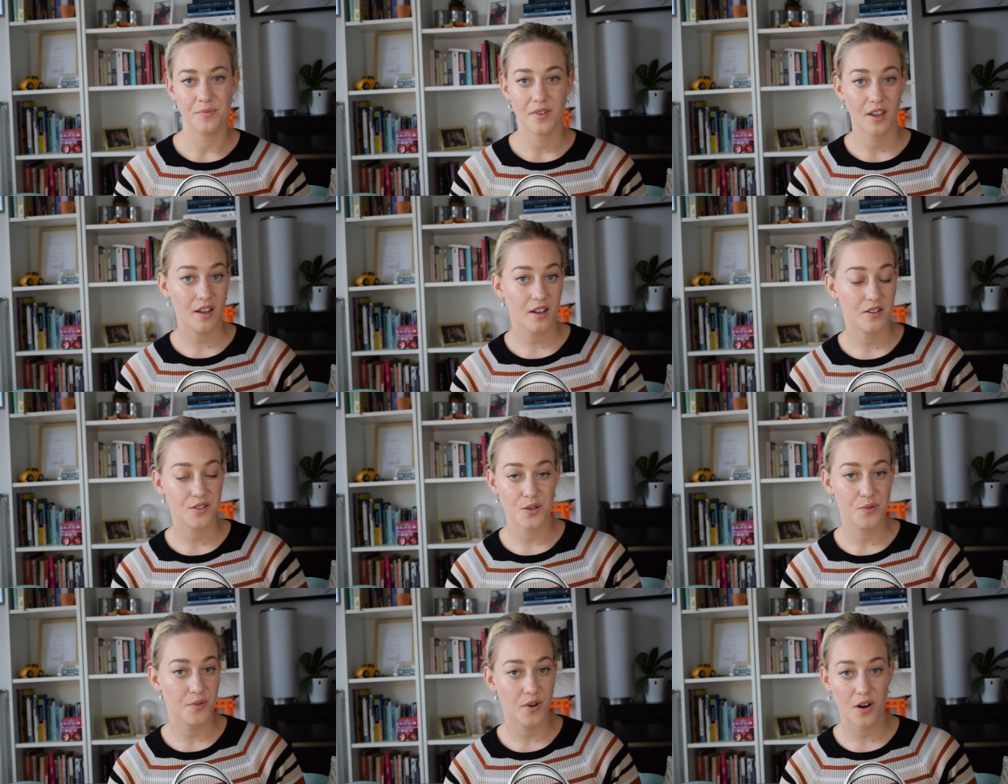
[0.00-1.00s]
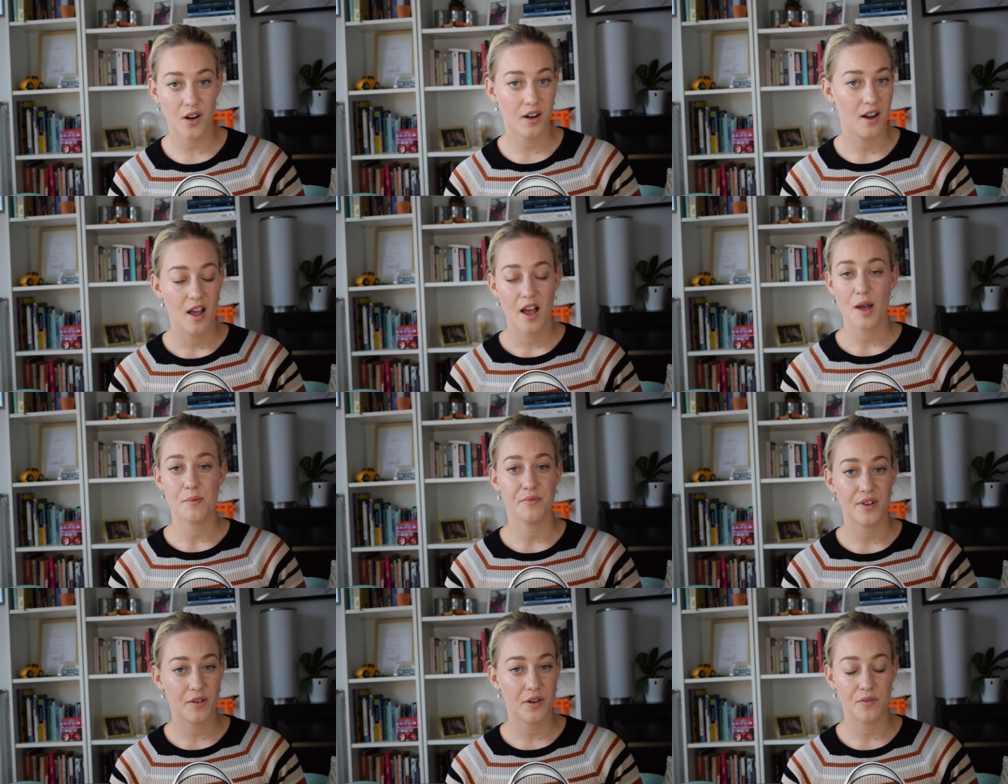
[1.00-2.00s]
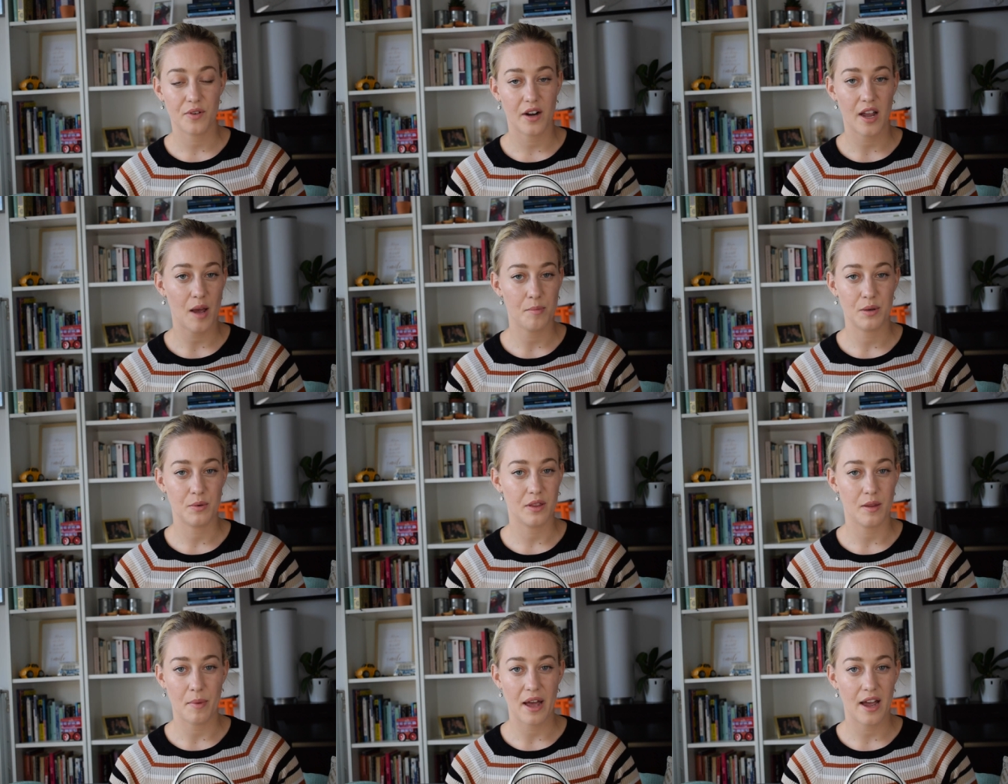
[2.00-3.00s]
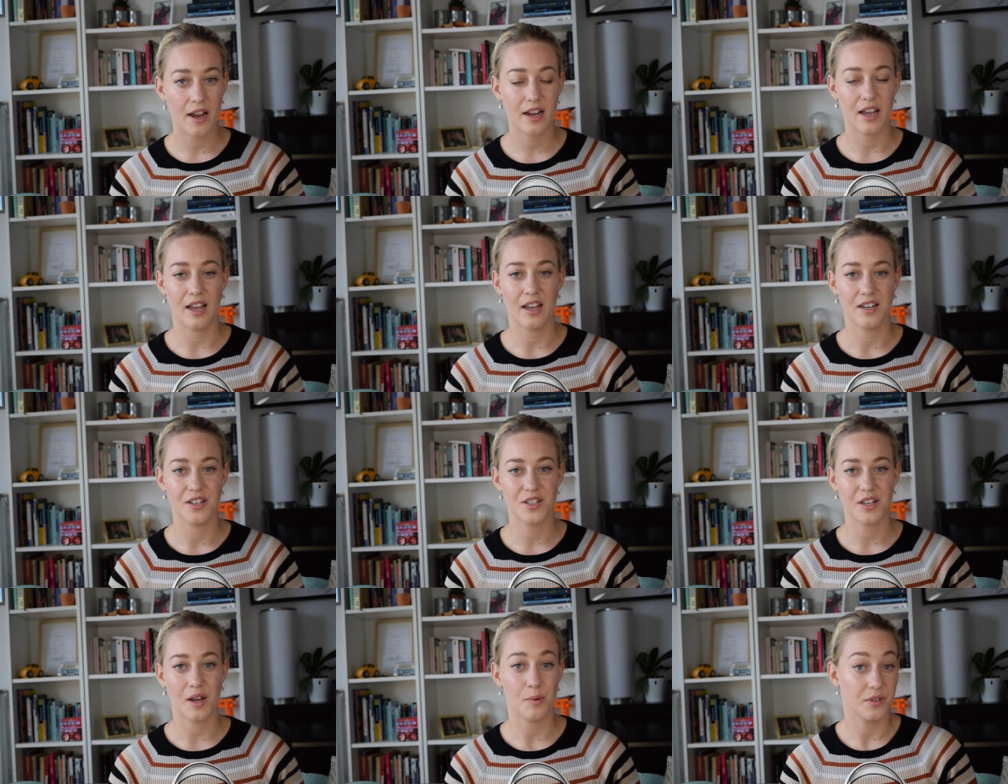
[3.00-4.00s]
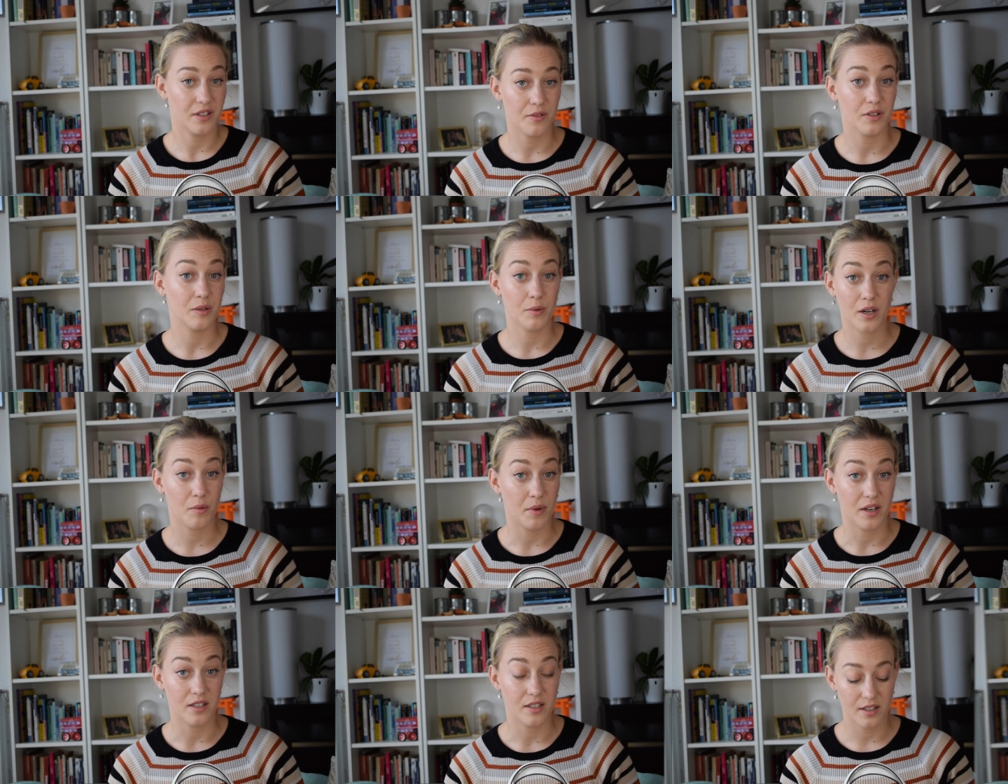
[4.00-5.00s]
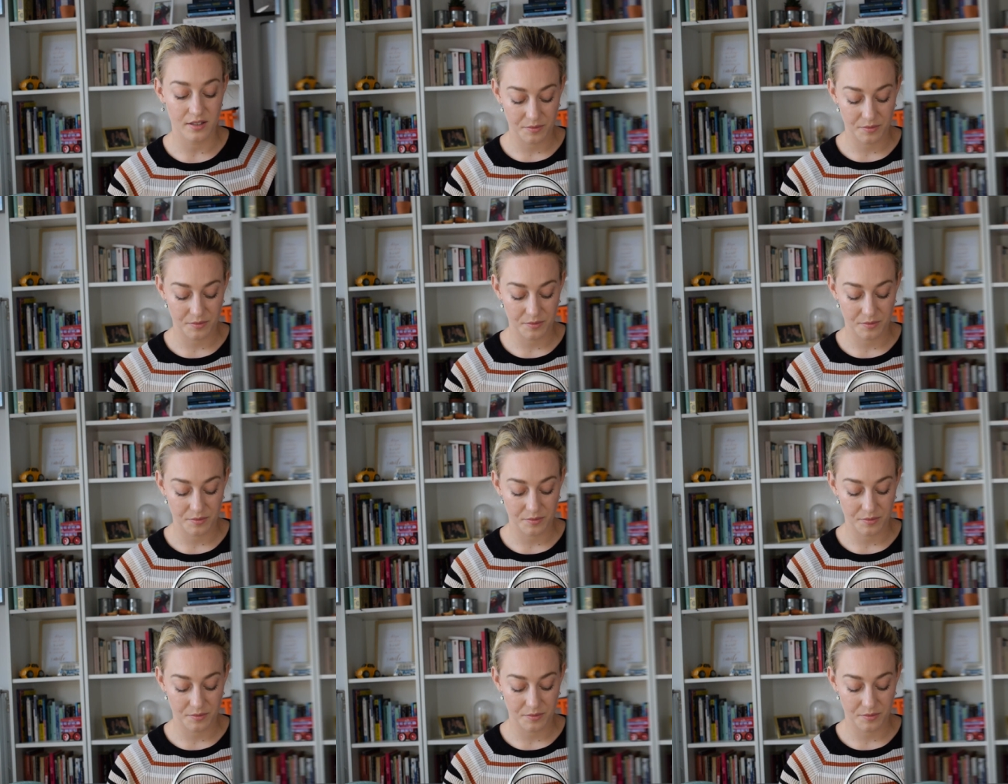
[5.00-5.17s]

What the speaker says: yeah, so far I'm very, very happy with the bag, and I would definitely recommend it.